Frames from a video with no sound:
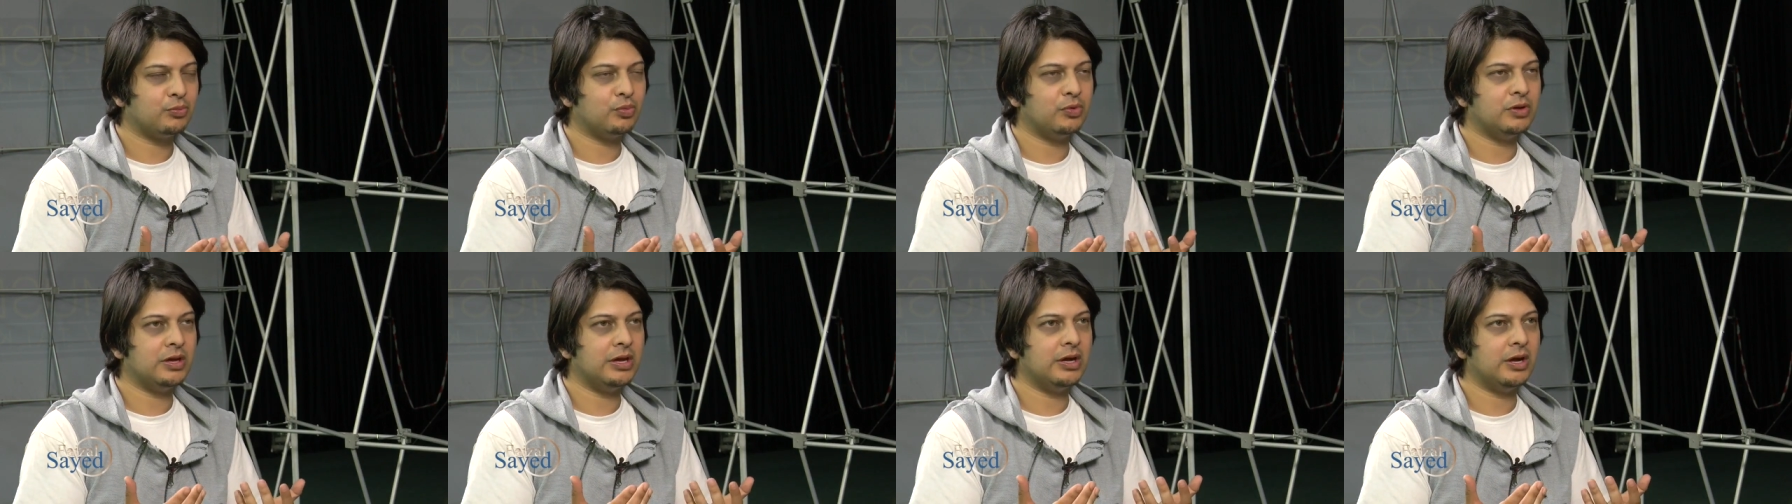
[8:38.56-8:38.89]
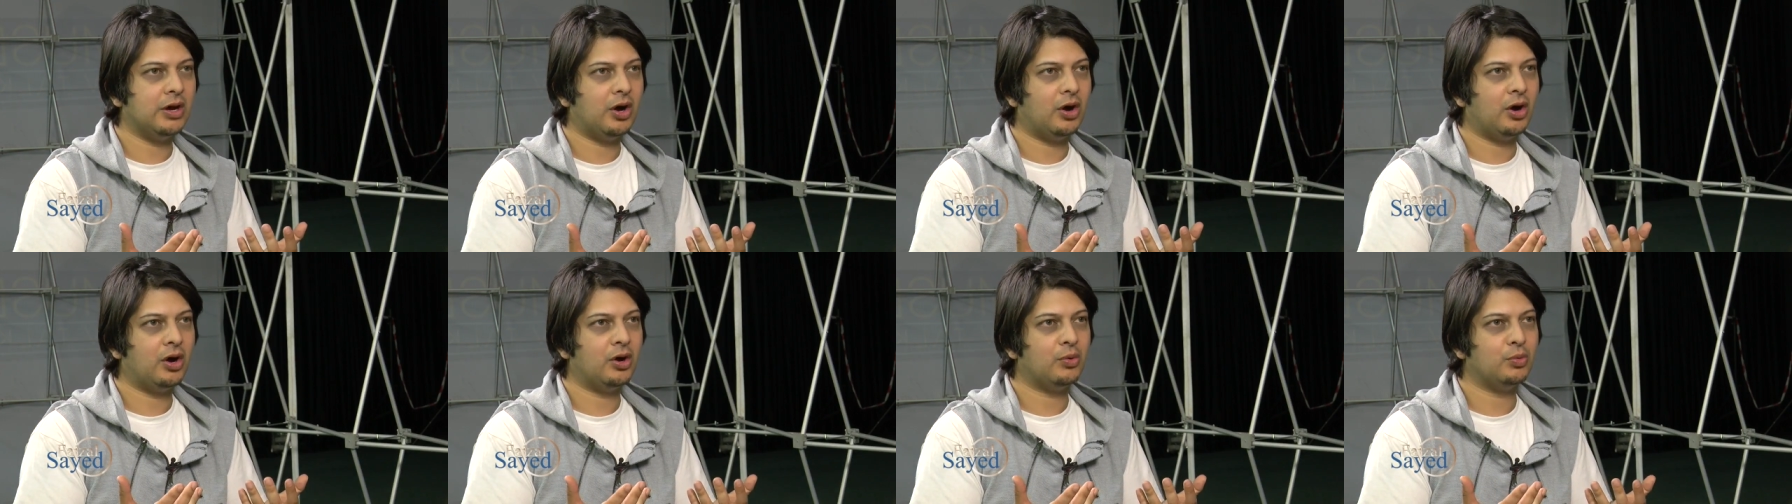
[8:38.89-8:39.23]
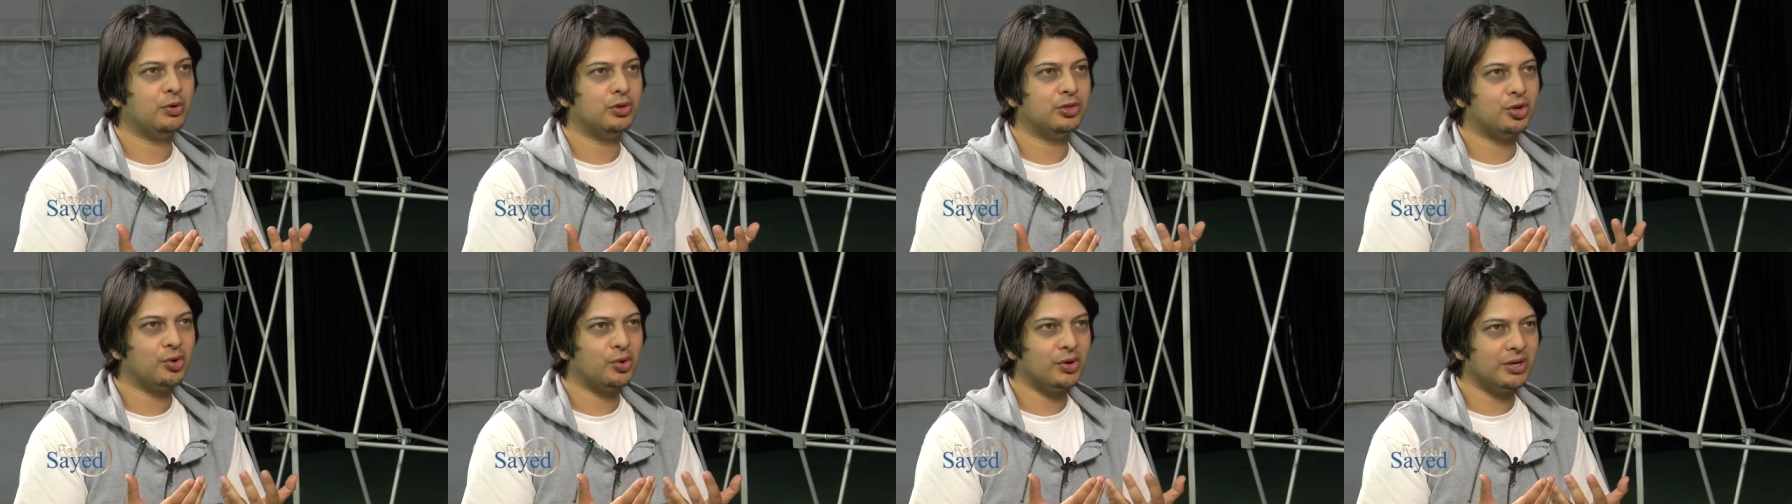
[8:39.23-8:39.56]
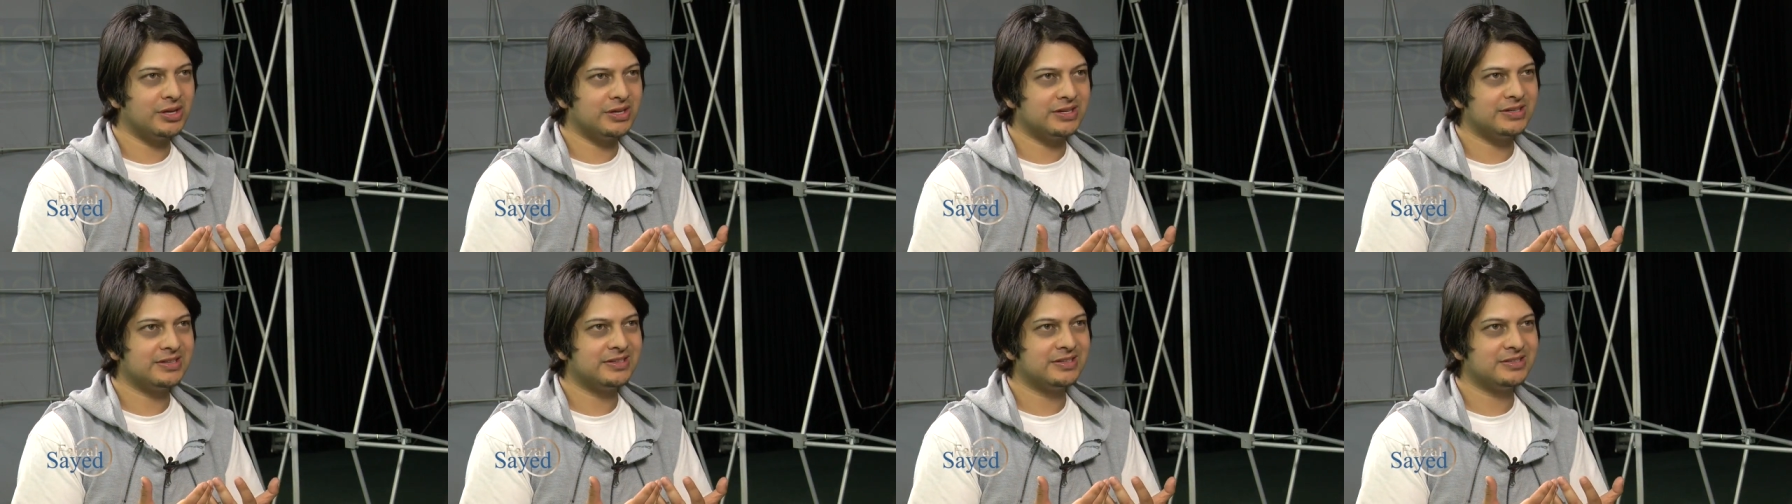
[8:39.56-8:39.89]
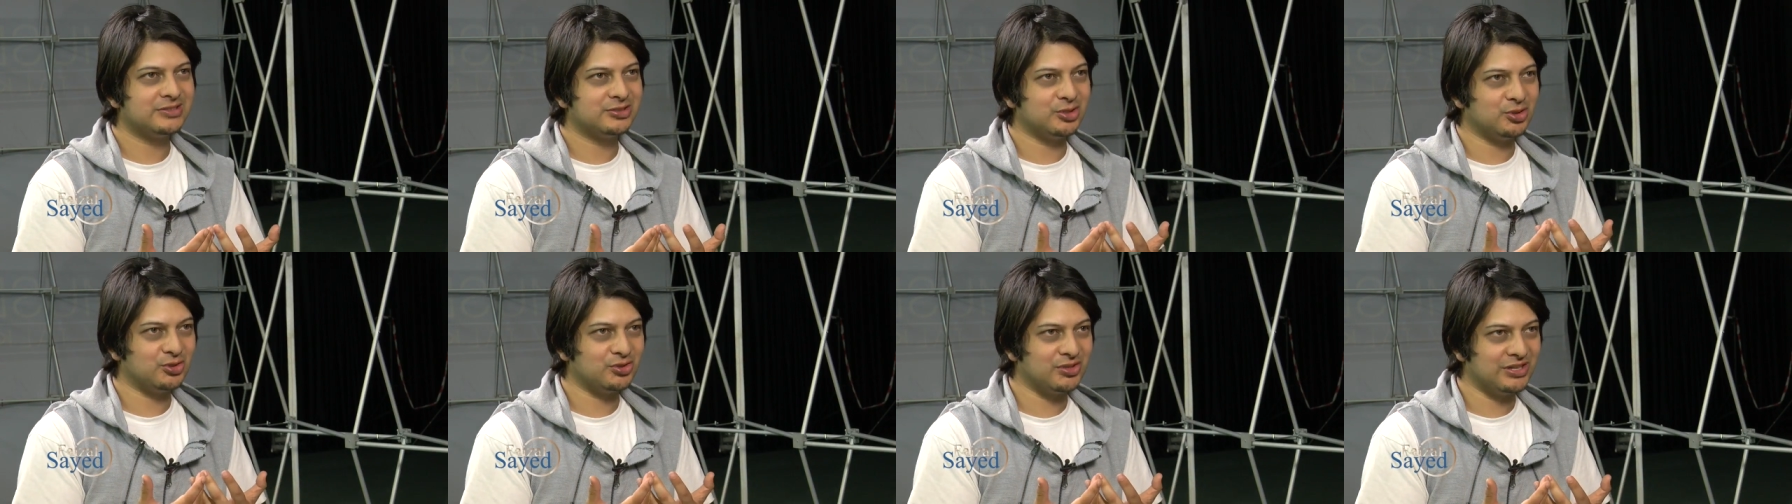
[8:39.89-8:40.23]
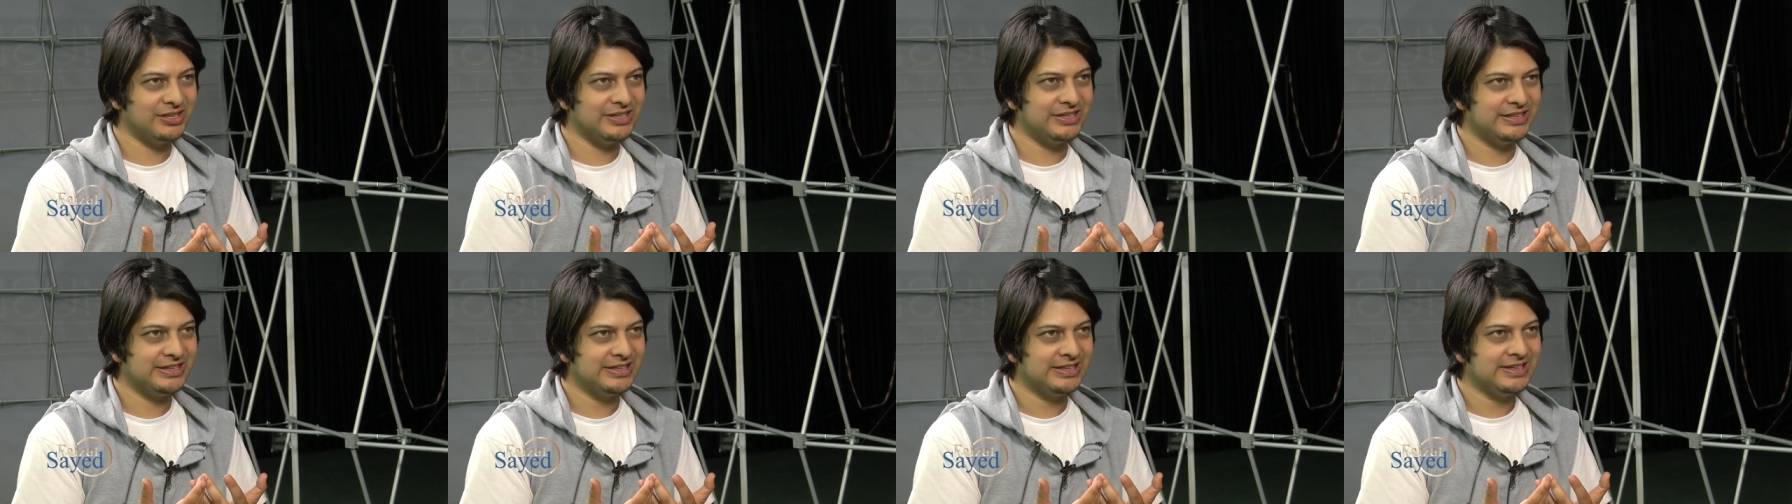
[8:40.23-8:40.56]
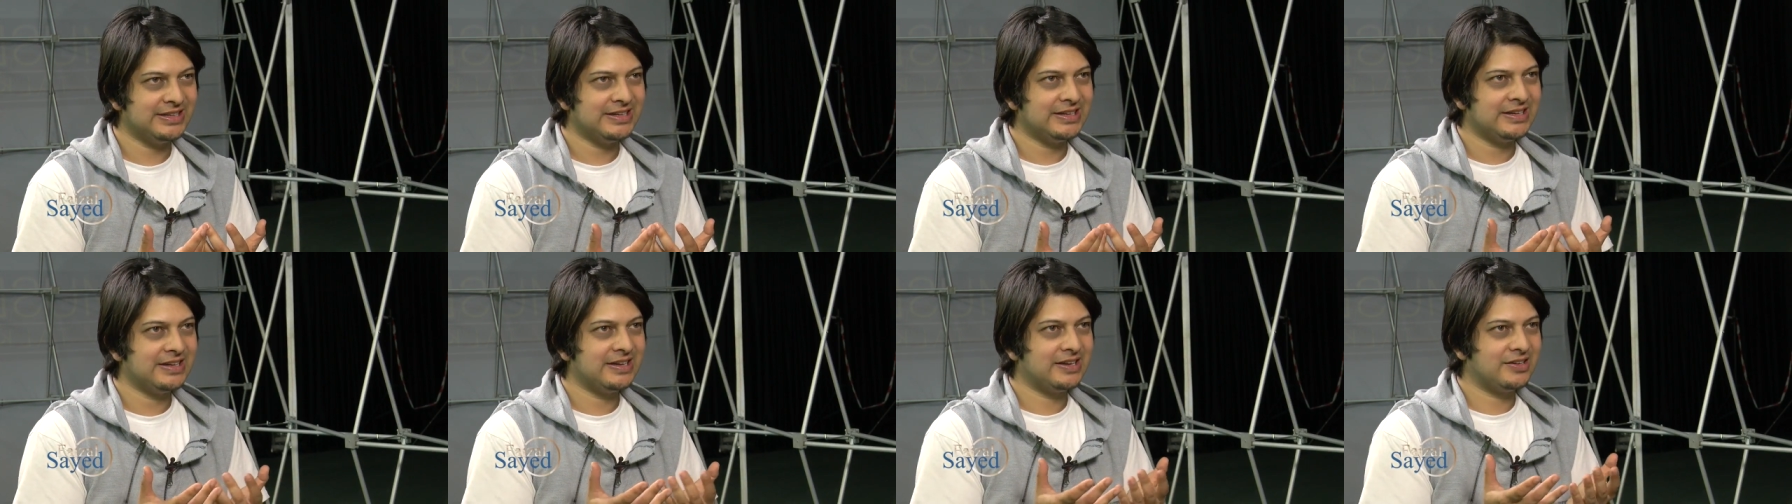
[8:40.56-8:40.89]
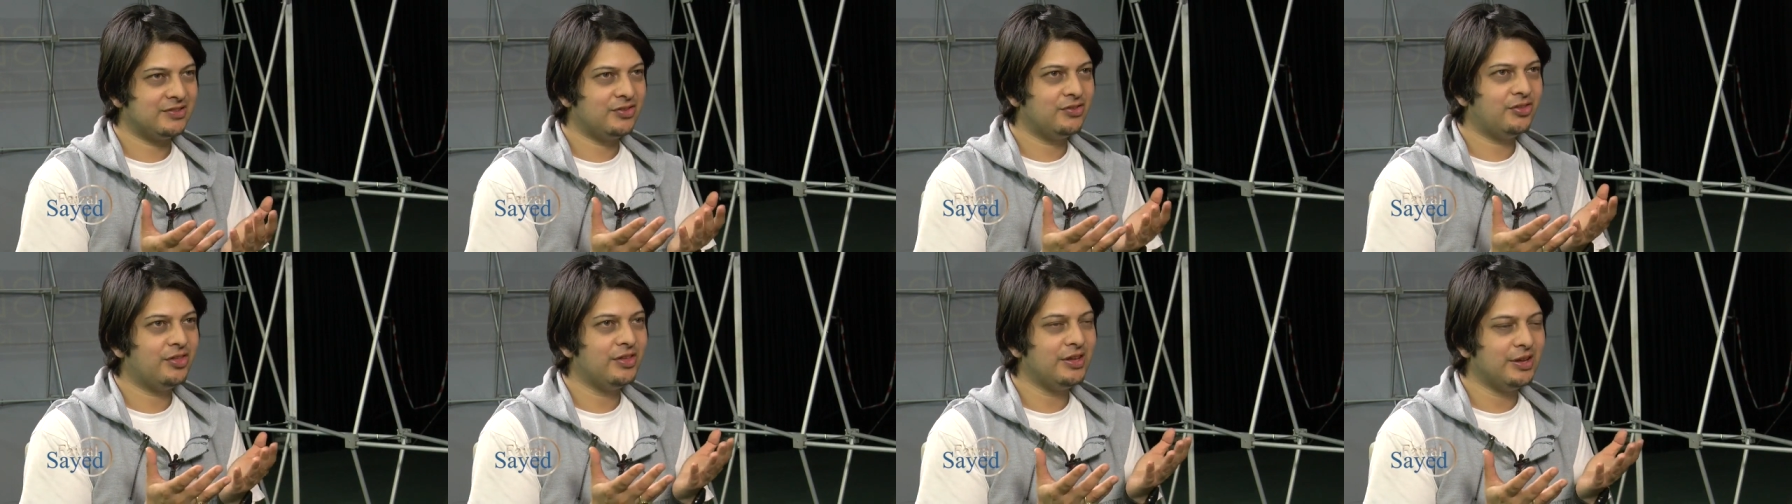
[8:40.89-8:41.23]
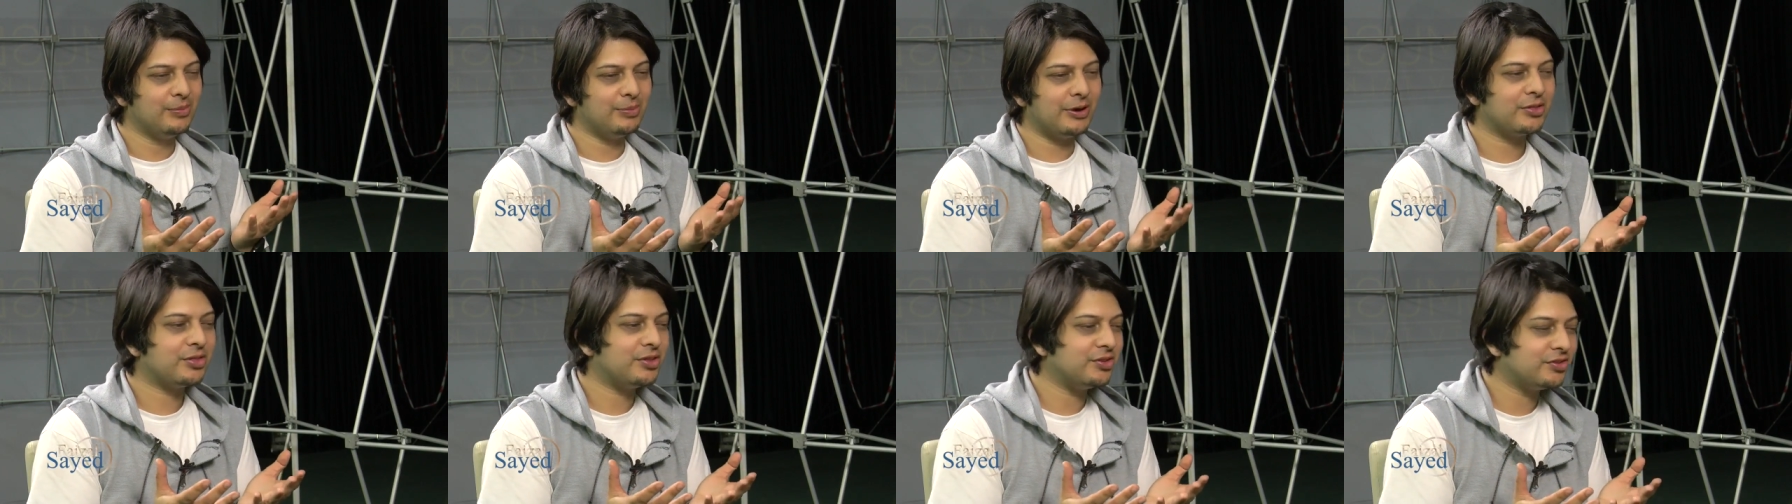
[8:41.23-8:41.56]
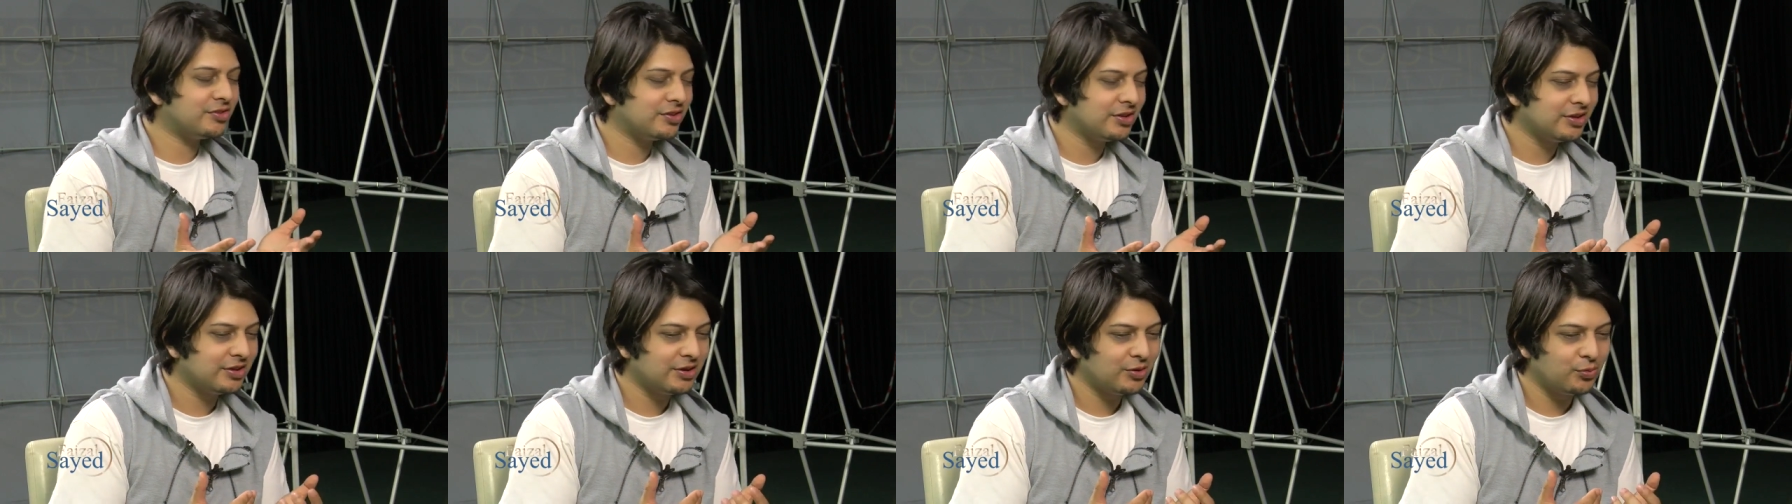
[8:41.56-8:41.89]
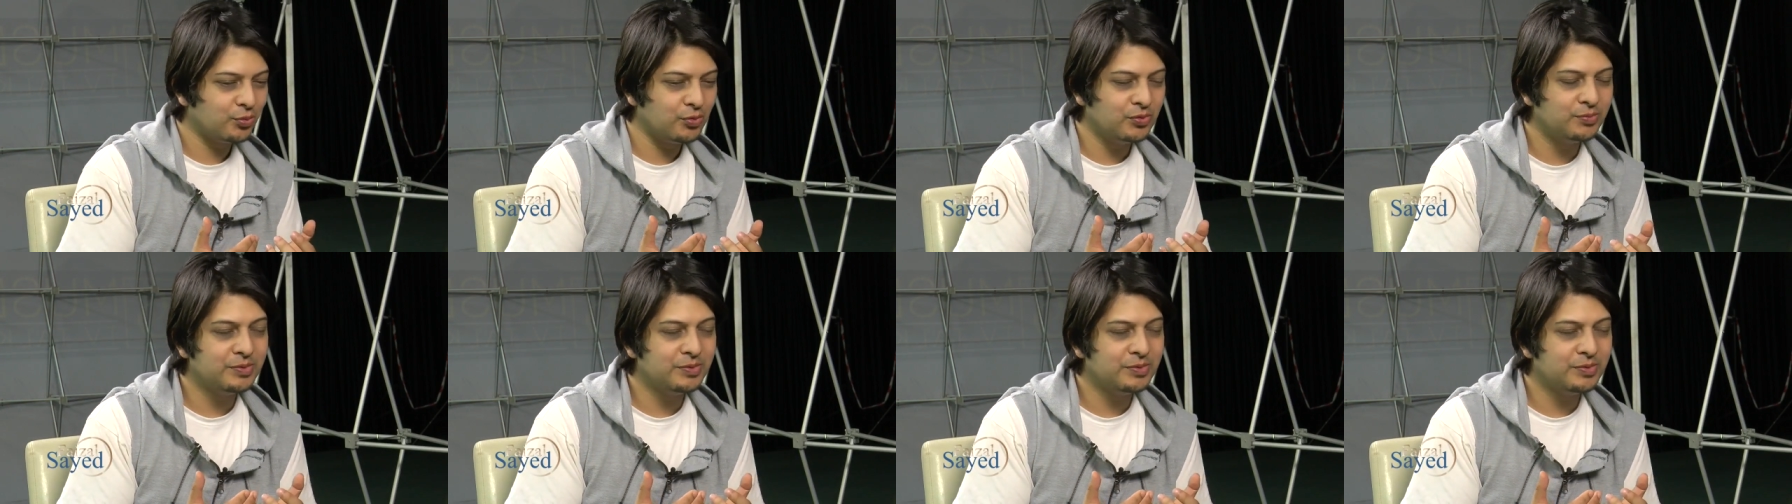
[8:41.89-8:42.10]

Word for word: but we are withdrawing socially. Yes. Just think about this.